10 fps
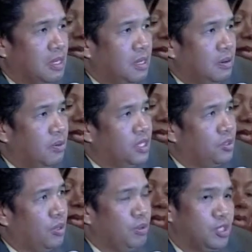What
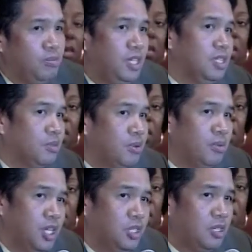troubles me as a
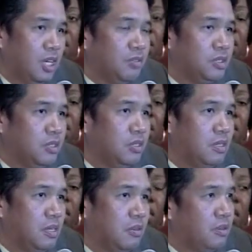probation officer
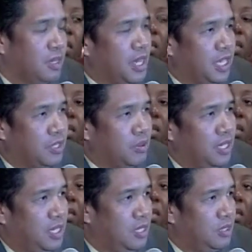for the last
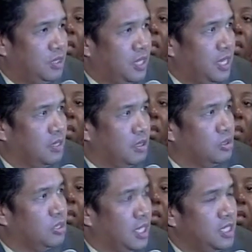20 years that
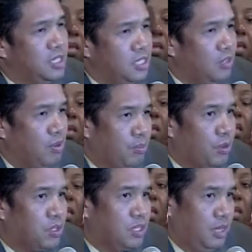those sentencing
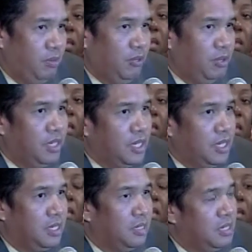reports that we've
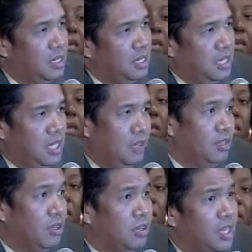done, even
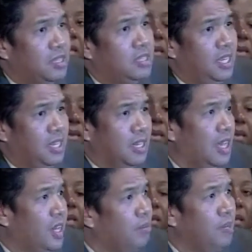though they contain a
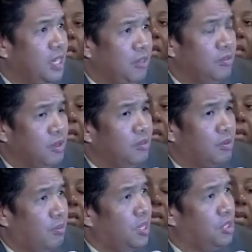lot of meaningful
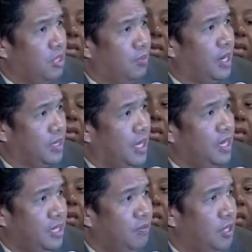information about that
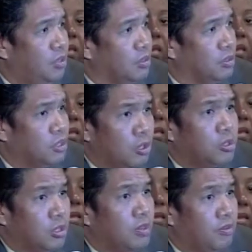individual,
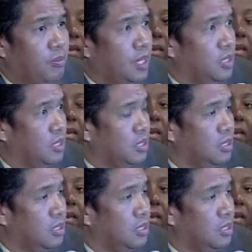social information,